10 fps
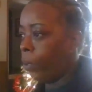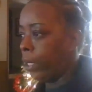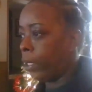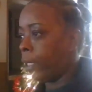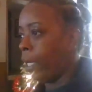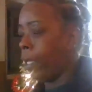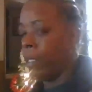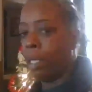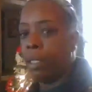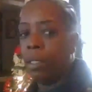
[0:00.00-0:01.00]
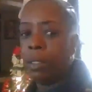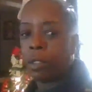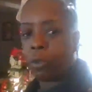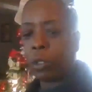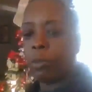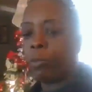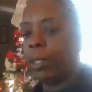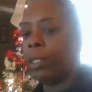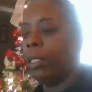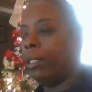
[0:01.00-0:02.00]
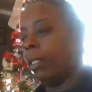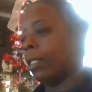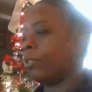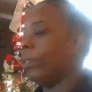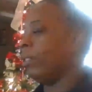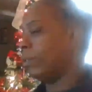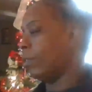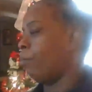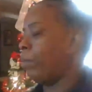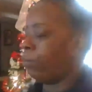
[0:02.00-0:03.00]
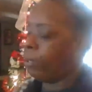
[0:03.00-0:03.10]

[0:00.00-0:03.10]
weekend. It's Christmas weekend. Next week is gonna